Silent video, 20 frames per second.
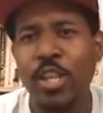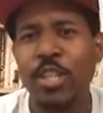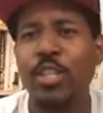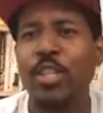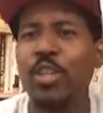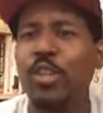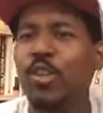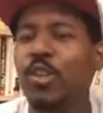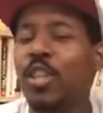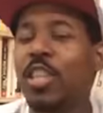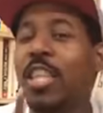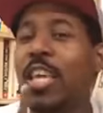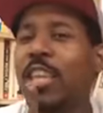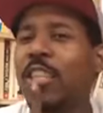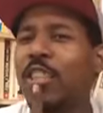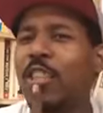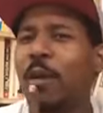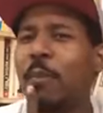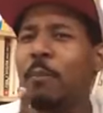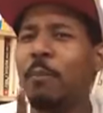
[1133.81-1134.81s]
do you
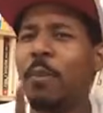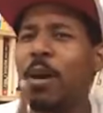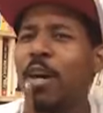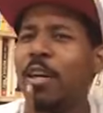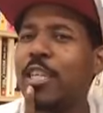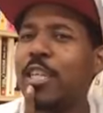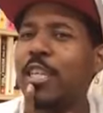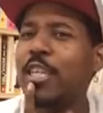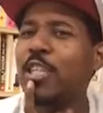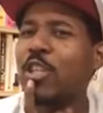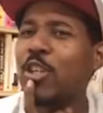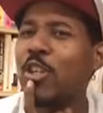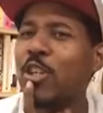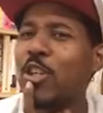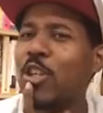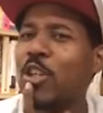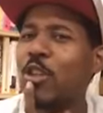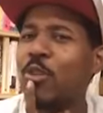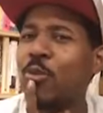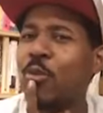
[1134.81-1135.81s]
think the monkeys are
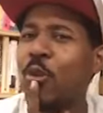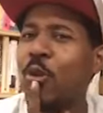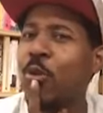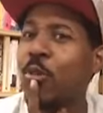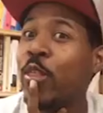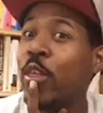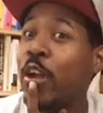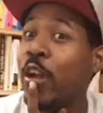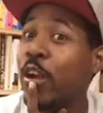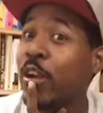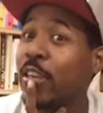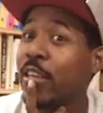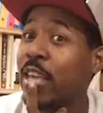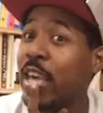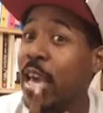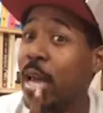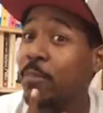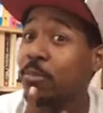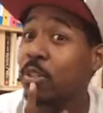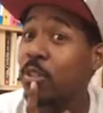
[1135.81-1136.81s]
going to throw their
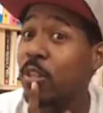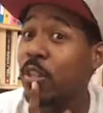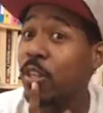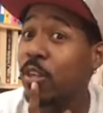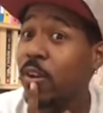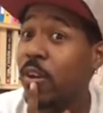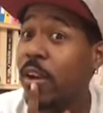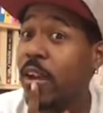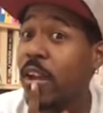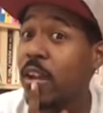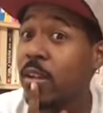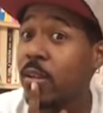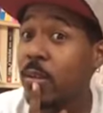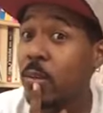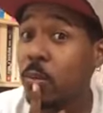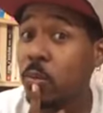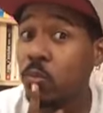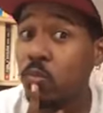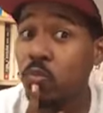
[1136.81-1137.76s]
caps on the ground?